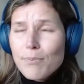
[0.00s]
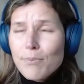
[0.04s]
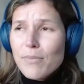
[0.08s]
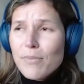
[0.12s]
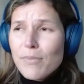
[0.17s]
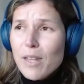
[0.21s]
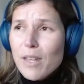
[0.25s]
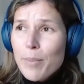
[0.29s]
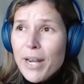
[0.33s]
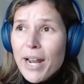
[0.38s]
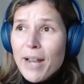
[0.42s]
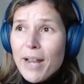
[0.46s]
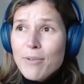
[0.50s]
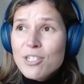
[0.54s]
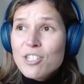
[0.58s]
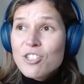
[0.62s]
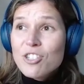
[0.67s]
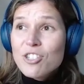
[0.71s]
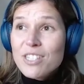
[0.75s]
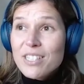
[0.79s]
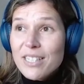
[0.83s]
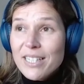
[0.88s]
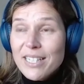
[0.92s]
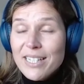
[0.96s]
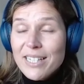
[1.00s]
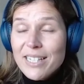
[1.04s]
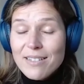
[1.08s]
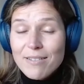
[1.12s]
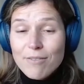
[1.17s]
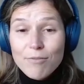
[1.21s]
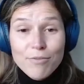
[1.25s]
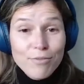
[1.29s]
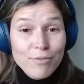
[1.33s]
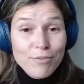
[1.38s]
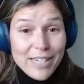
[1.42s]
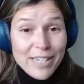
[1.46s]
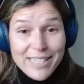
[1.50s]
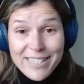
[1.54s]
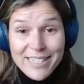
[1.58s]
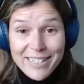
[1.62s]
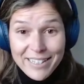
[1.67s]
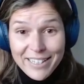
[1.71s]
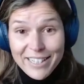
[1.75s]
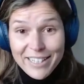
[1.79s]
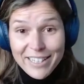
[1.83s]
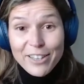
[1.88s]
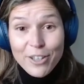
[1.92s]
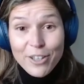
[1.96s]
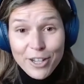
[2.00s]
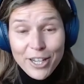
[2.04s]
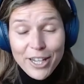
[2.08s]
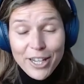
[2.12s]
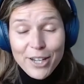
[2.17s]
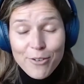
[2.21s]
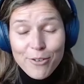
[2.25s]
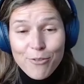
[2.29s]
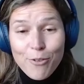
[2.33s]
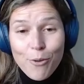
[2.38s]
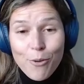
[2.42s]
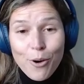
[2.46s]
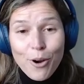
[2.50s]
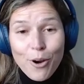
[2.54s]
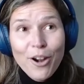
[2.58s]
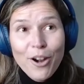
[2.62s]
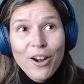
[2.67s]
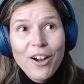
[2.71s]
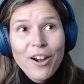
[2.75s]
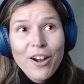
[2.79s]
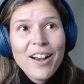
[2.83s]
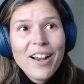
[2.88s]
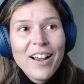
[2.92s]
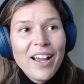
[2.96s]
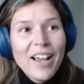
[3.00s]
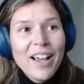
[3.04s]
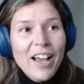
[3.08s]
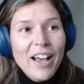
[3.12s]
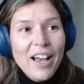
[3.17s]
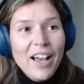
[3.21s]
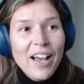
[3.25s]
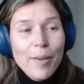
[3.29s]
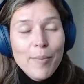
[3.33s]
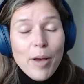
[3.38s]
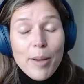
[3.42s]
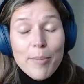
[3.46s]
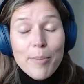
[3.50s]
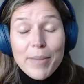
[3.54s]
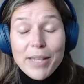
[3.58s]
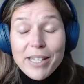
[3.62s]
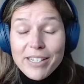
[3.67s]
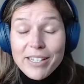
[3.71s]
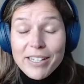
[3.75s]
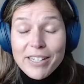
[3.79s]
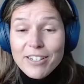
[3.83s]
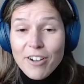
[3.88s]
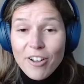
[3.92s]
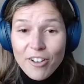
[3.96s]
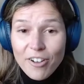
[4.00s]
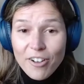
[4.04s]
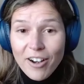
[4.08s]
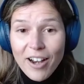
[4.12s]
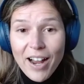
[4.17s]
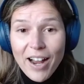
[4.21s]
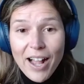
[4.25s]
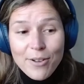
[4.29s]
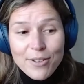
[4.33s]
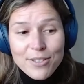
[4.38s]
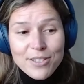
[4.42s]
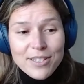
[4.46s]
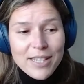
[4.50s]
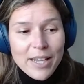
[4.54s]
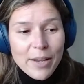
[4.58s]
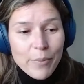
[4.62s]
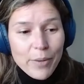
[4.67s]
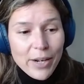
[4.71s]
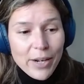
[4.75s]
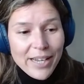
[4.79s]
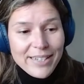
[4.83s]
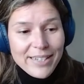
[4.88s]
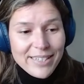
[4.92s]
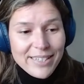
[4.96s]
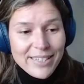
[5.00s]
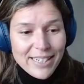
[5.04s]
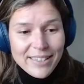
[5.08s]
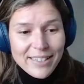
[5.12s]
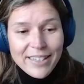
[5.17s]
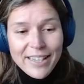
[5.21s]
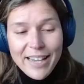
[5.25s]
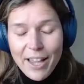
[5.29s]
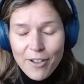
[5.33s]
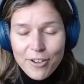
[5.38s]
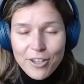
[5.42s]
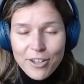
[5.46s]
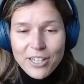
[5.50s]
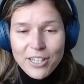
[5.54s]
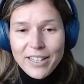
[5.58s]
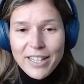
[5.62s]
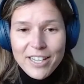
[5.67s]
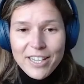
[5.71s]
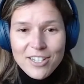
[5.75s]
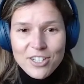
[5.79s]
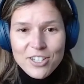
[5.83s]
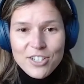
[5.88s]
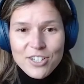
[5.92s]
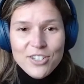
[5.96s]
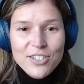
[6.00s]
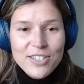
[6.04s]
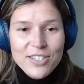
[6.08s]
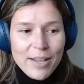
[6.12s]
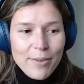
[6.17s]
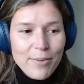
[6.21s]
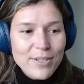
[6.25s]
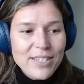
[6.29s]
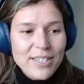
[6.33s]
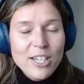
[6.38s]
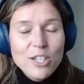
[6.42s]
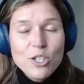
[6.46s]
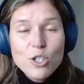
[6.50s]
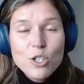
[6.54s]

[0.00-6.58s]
But I was just recently looking for $1 million house. And when I did the calculations, that was like